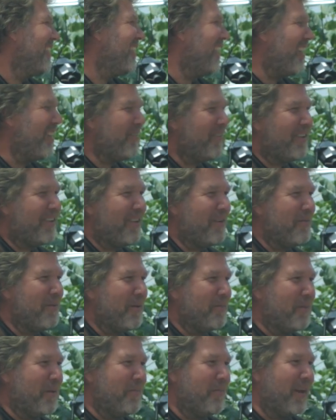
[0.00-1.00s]
that it would
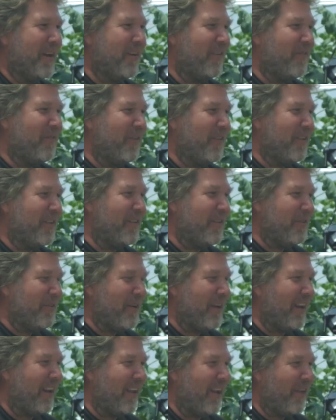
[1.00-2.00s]
somehow be better for the
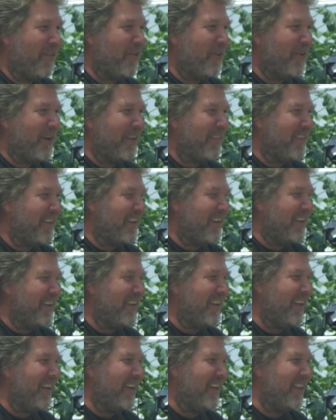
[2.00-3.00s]
soil. Although I think
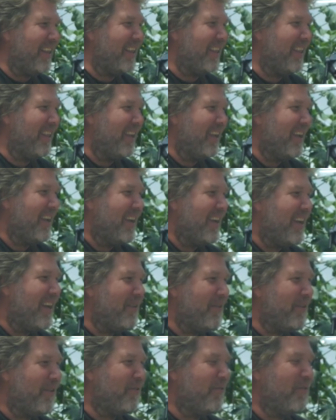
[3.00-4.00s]
it is,
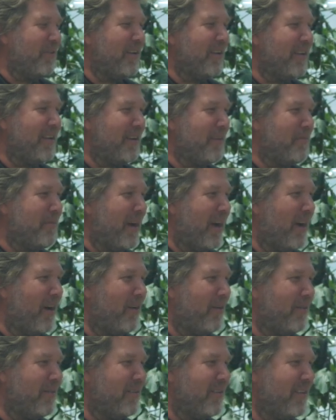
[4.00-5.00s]
it was really
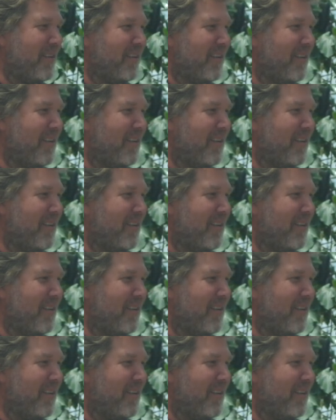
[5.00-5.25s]
about